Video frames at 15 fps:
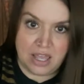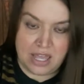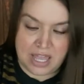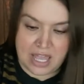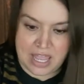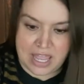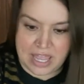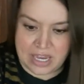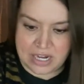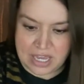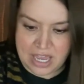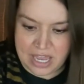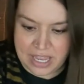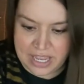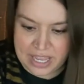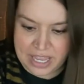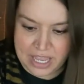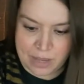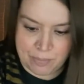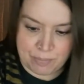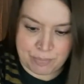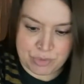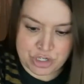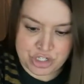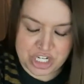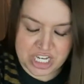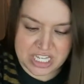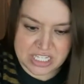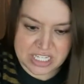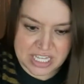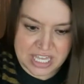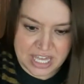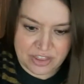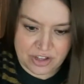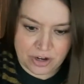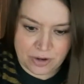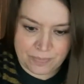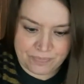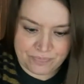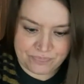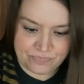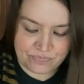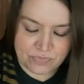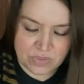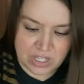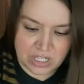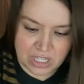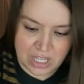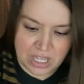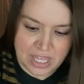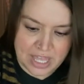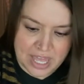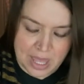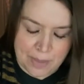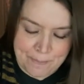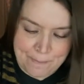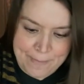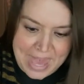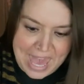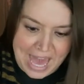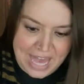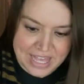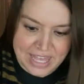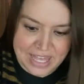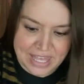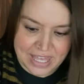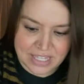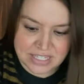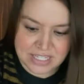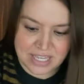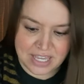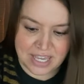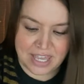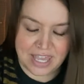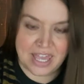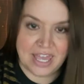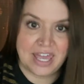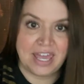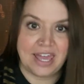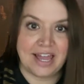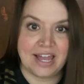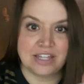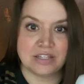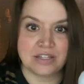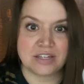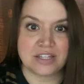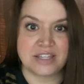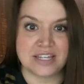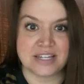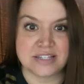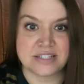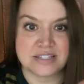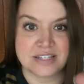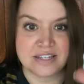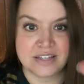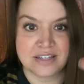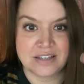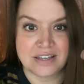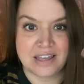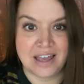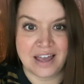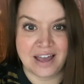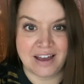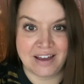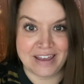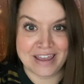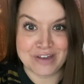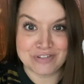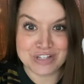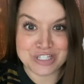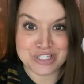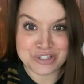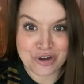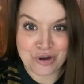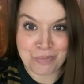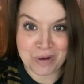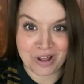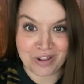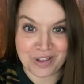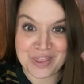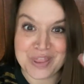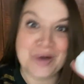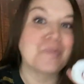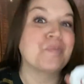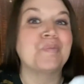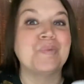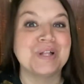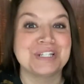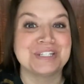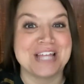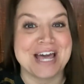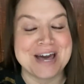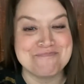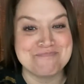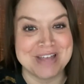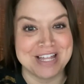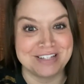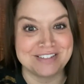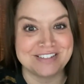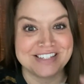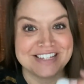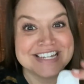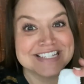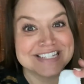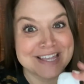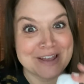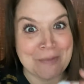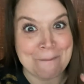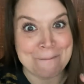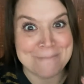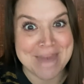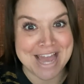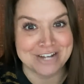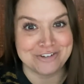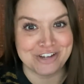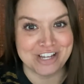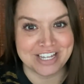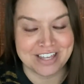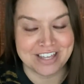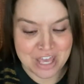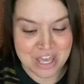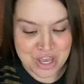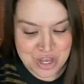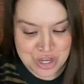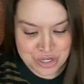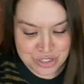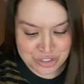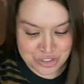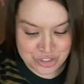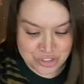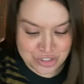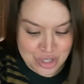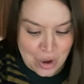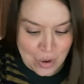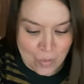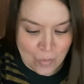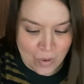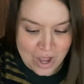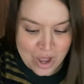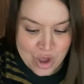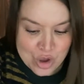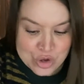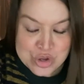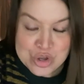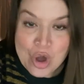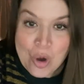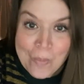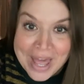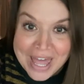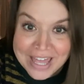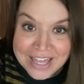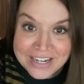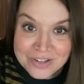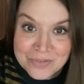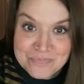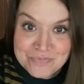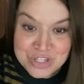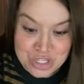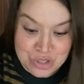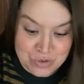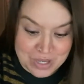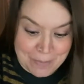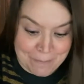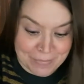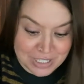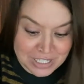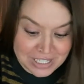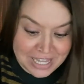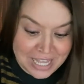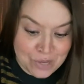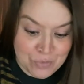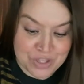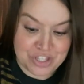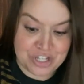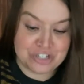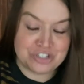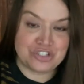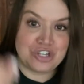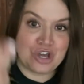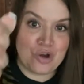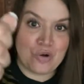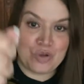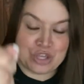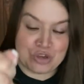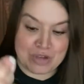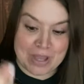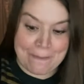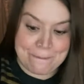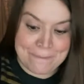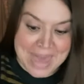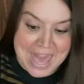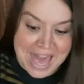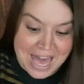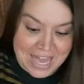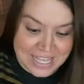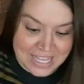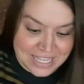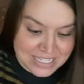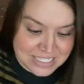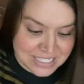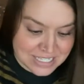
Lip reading: and I am pushing it together and packing it. And look at this. I have a snowball that will not melt. It's like magic. So go ahead, you can play with your snow, you can pack it,